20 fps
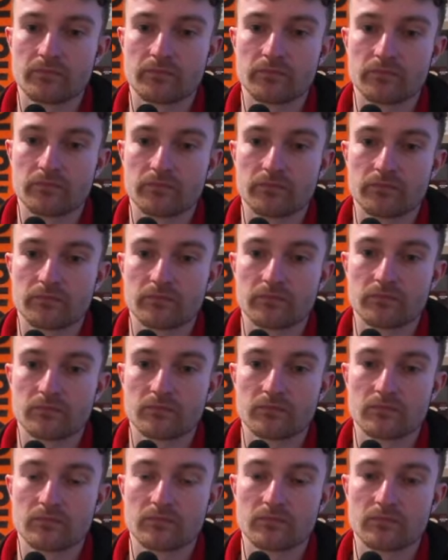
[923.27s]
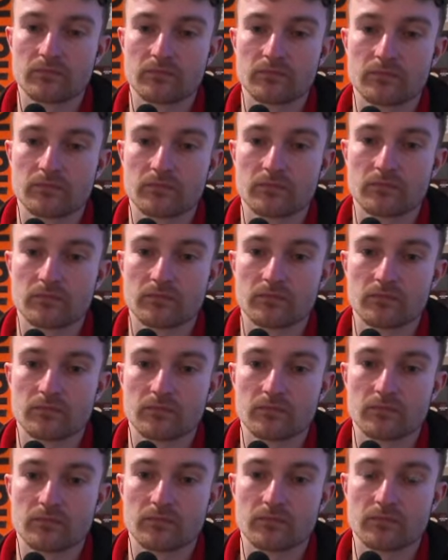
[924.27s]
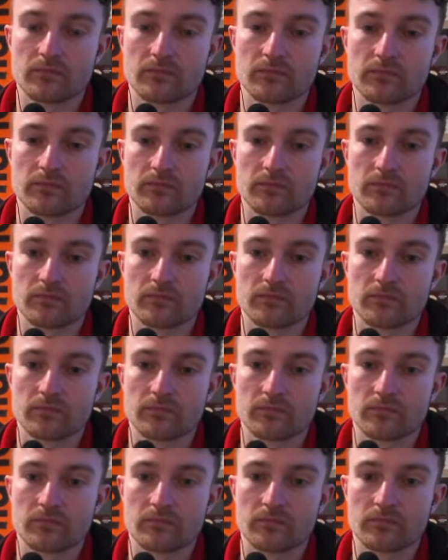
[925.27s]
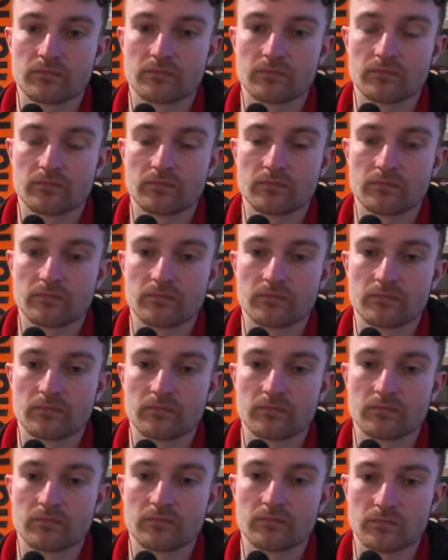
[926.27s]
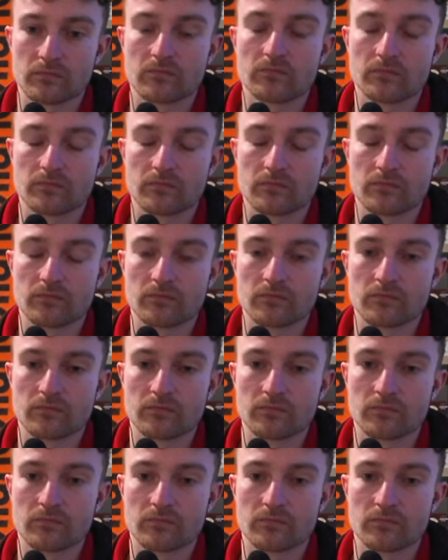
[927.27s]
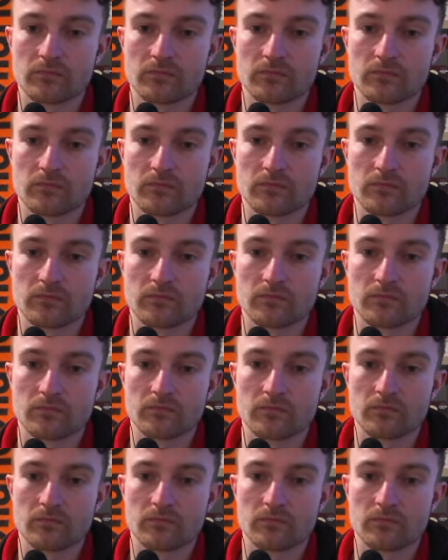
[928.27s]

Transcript: The person shown says nothing.